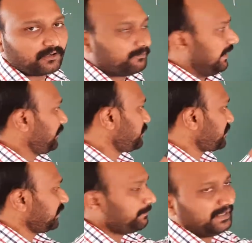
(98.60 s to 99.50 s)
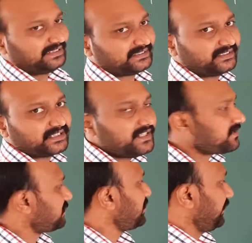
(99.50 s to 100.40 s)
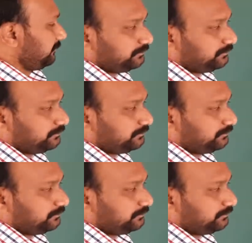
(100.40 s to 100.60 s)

of mangoes in the basket, that is 10.